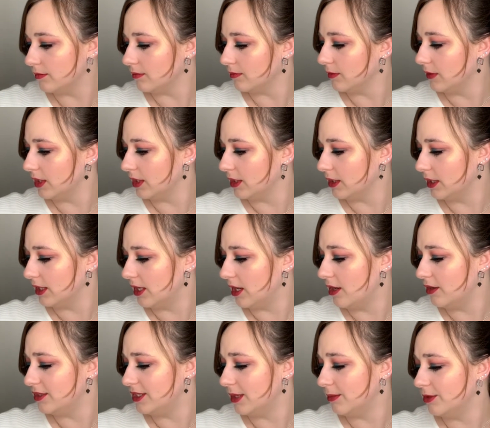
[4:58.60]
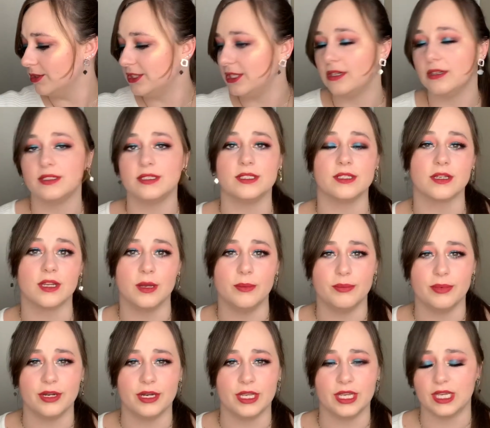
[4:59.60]
I get, oh, Double Dare is the
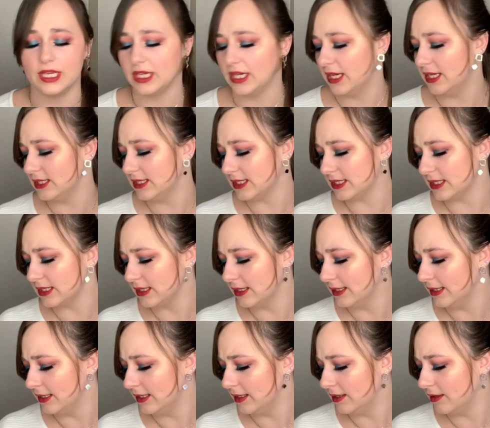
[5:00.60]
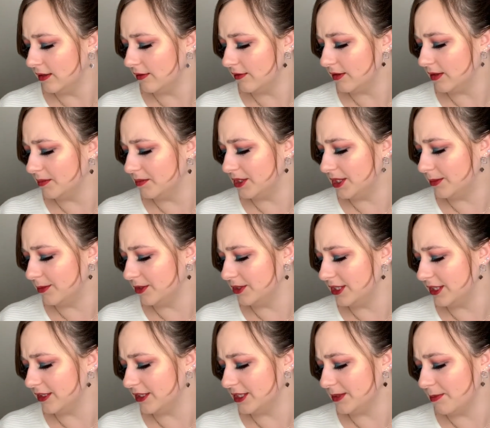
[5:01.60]
company, I guess. From
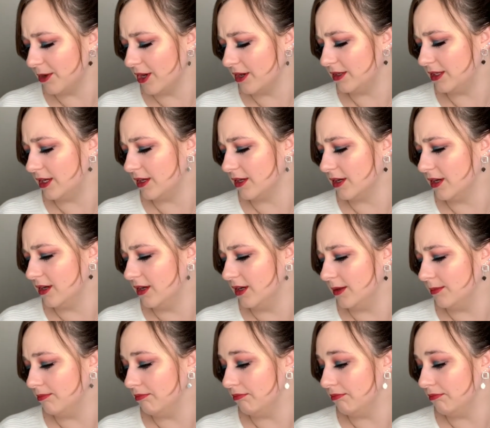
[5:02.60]
doubledarespa.com.